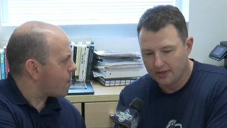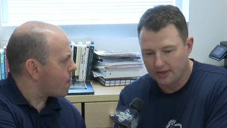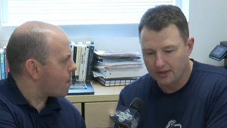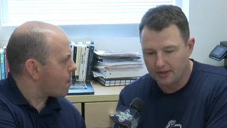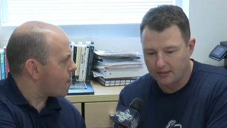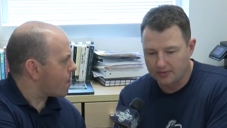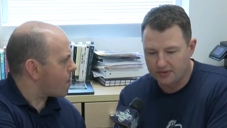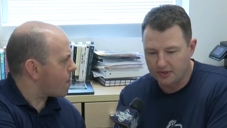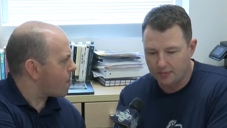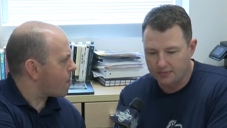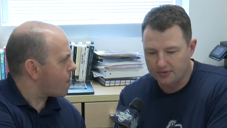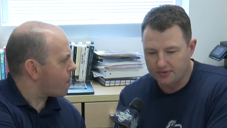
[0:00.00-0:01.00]
Speaker 1: Um, it's an
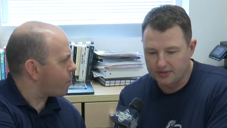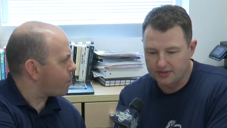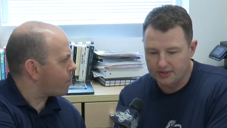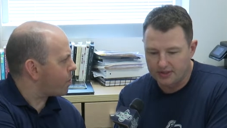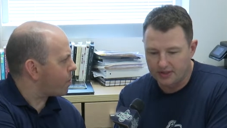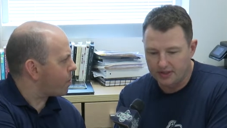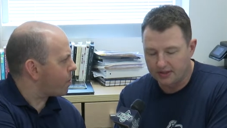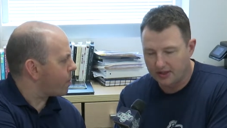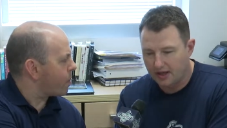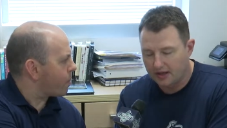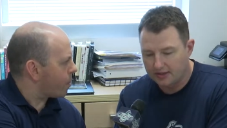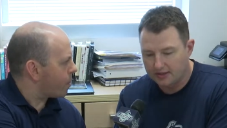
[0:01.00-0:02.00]
opportunity to see the young
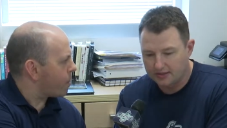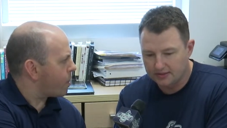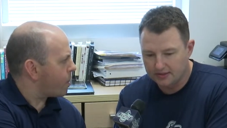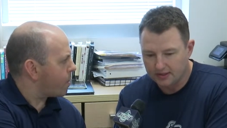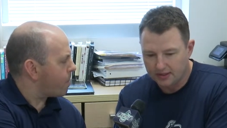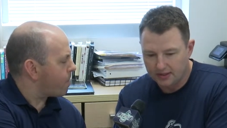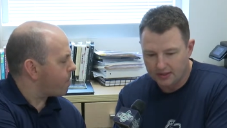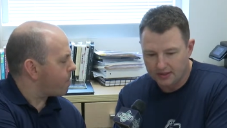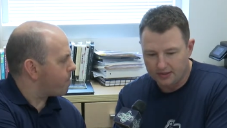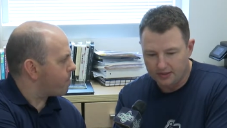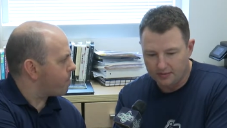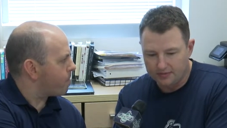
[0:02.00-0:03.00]
guys, and
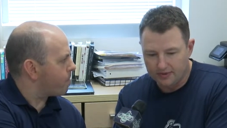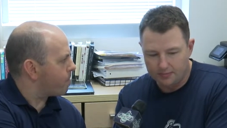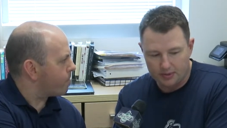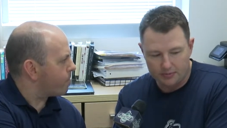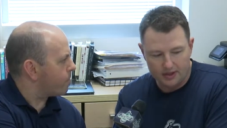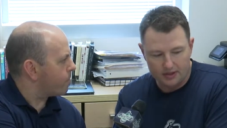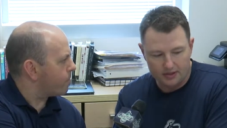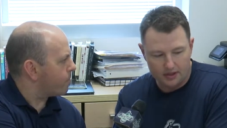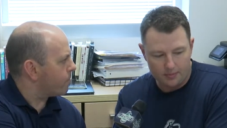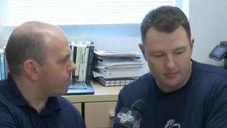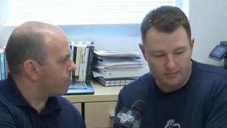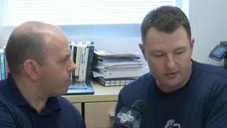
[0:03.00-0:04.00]
you know we've implemented a
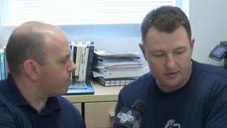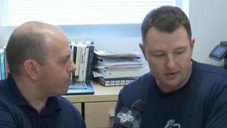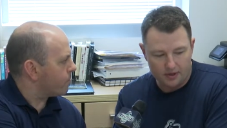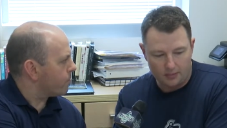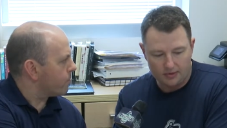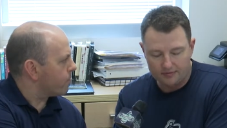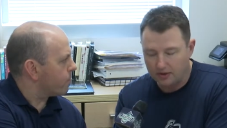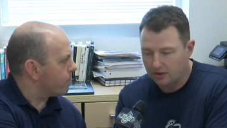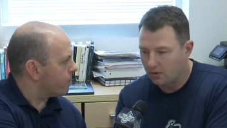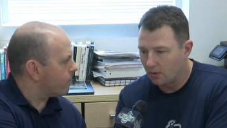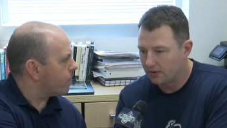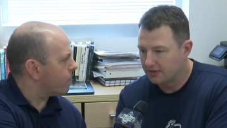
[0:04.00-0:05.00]
couple of, a couple of our
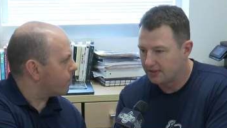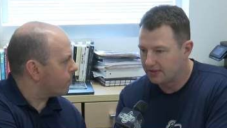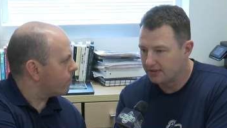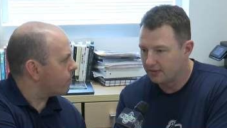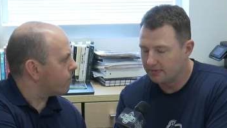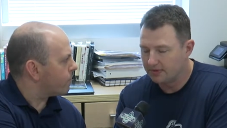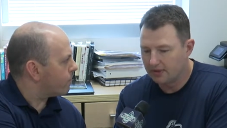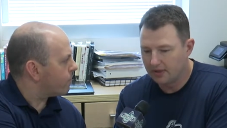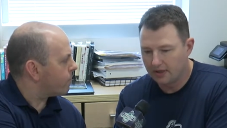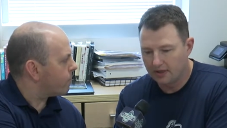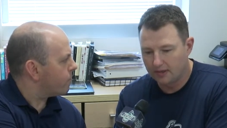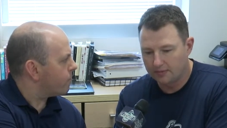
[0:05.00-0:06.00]
core systems.
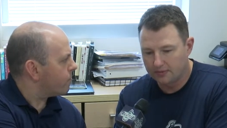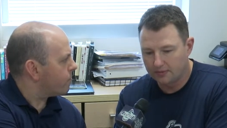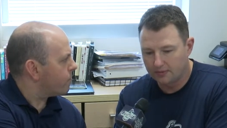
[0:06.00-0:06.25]
Um, so